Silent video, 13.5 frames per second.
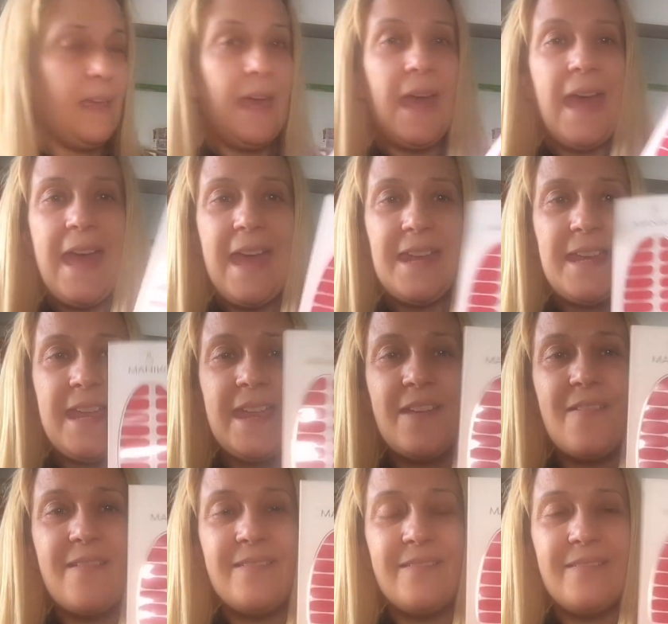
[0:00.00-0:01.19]
And
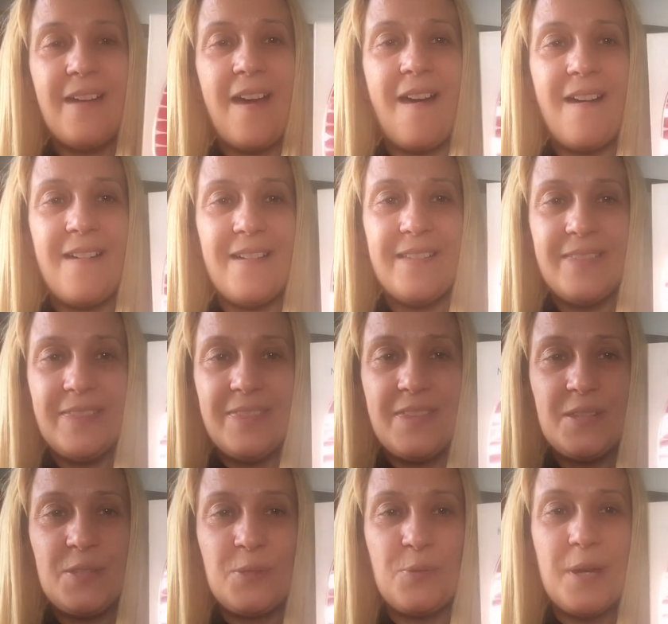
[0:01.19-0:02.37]
here are the
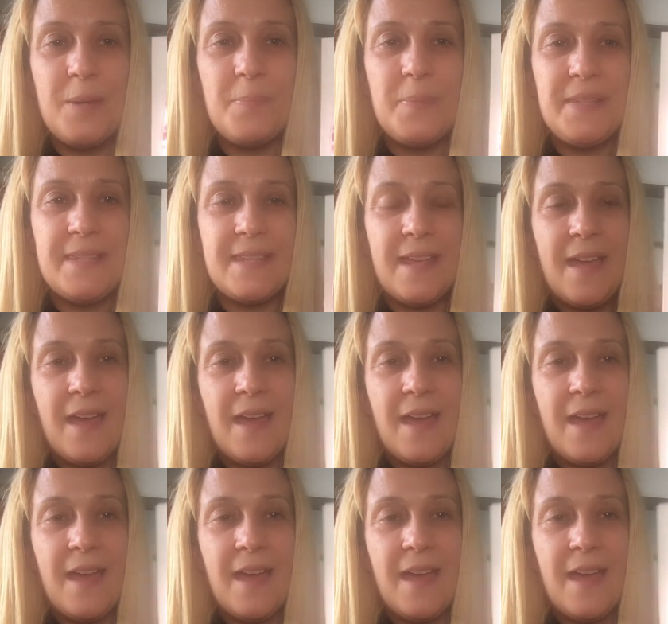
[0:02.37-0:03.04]
strips.